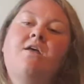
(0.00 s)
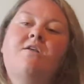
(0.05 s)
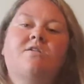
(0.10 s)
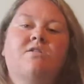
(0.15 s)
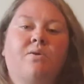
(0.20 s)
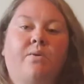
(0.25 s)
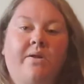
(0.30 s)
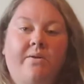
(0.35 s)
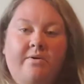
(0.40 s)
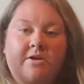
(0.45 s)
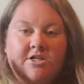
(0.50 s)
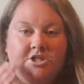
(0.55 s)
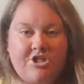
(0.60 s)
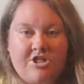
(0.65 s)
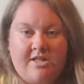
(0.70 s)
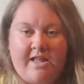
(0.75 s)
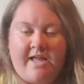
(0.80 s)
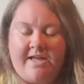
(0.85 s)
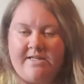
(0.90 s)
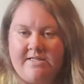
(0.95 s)
So anyway,
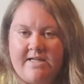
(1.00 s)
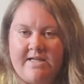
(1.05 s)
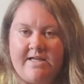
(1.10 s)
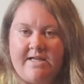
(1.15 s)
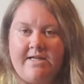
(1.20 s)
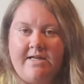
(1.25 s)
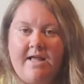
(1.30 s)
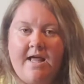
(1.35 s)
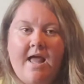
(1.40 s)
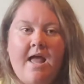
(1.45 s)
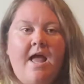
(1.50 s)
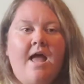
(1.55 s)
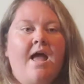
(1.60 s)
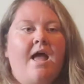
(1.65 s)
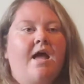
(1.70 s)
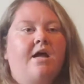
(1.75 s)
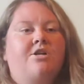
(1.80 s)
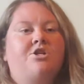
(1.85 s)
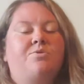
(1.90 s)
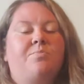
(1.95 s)
she lightened it
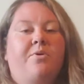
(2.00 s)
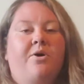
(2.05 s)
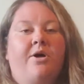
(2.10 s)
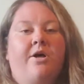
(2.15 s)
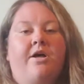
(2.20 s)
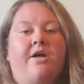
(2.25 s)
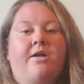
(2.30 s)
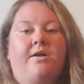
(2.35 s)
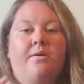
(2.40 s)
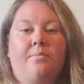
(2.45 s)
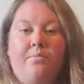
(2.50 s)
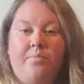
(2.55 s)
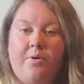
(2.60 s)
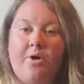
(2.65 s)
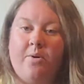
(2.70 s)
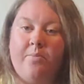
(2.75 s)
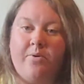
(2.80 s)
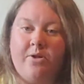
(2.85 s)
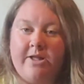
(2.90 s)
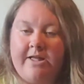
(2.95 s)
and she put
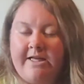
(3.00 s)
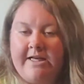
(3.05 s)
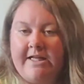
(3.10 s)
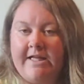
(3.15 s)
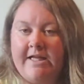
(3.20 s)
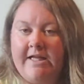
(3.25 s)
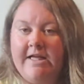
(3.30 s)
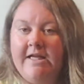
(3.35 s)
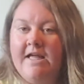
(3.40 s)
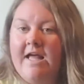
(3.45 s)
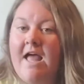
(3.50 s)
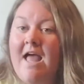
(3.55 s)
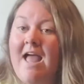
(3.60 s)
purple in it,